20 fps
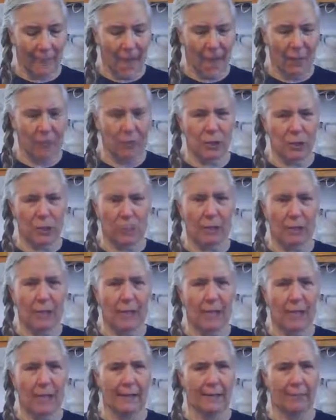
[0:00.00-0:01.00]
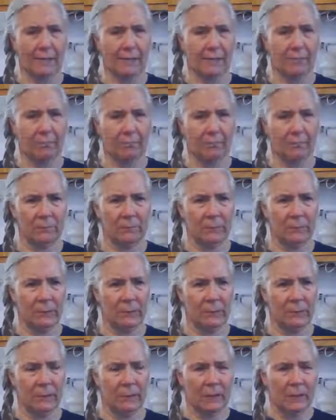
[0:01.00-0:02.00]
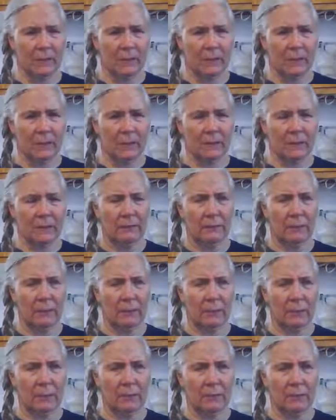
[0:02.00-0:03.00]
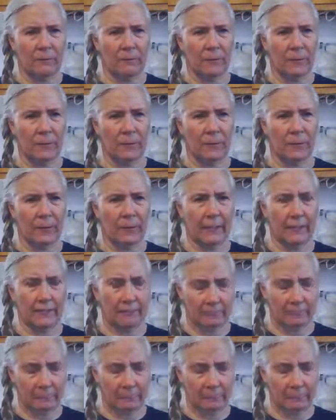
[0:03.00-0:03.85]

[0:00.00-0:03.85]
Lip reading: I wish I would have asked him if he would have felt that.